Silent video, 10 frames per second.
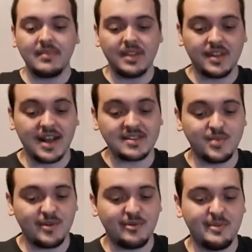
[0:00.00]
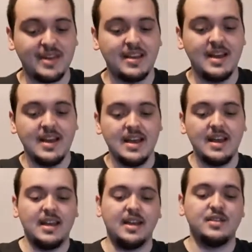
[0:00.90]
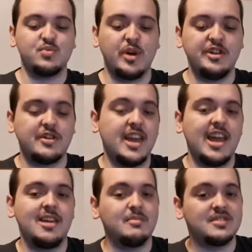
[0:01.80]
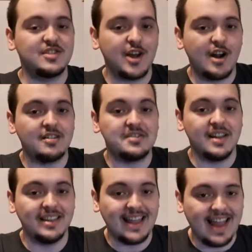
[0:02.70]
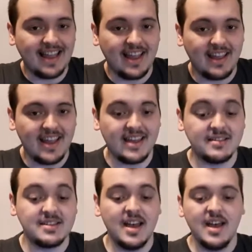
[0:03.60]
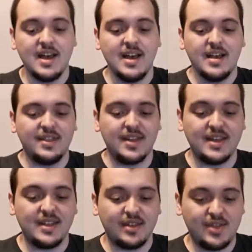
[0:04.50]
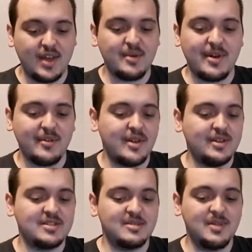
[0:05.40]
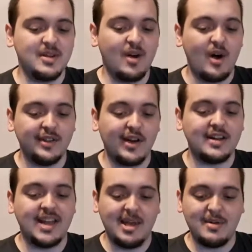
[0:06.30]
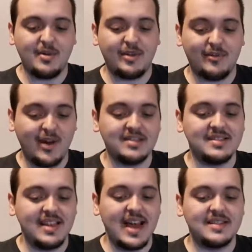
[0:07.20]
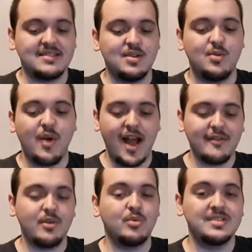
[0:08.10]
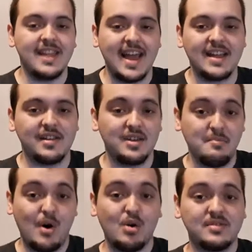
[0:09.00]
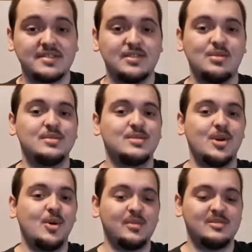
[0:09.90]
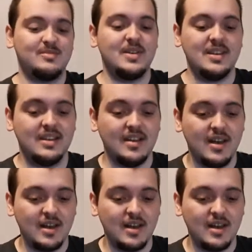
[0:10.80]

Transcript: The next one for me is when your game starts lagging. And the thing, whenever it used to be online gaming with friends and that, whoever was lagging the most used to always be